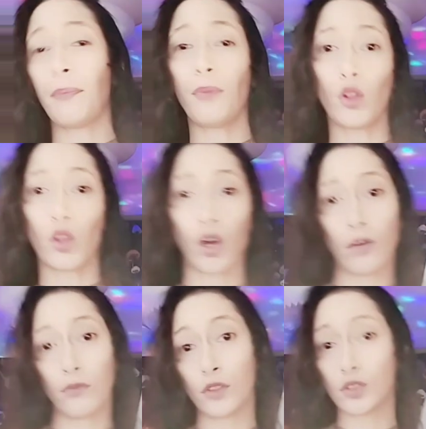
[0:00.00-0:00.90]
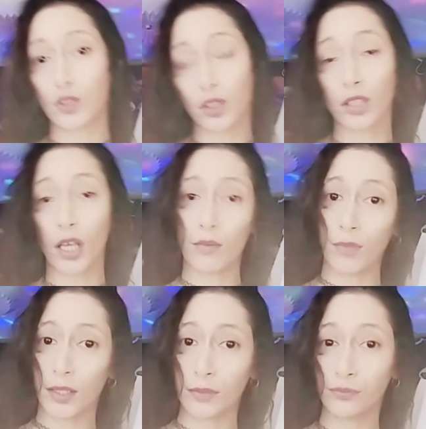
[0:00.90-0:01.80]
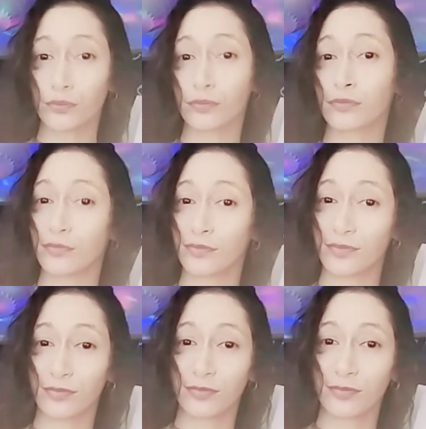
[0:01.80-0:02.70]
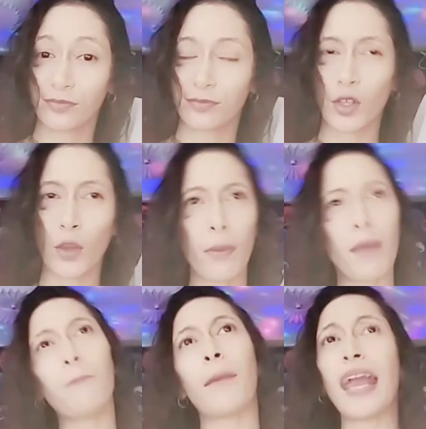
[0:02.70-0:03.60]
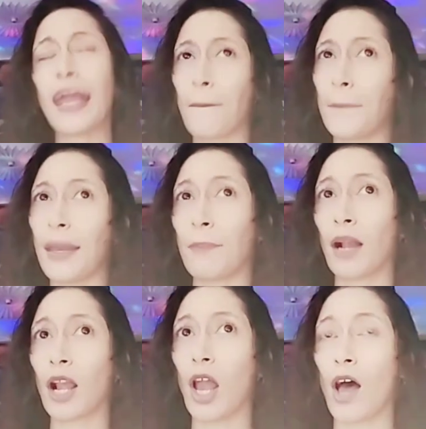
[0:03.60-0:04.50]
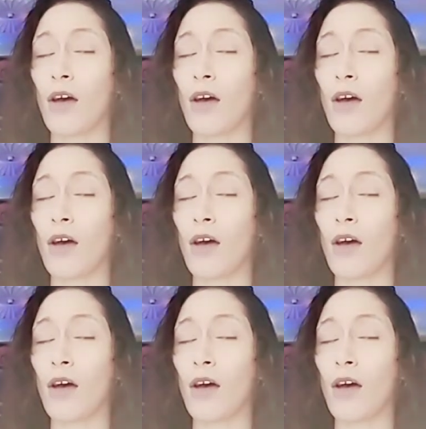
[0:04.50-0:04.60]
off you know what I mean you be paying people off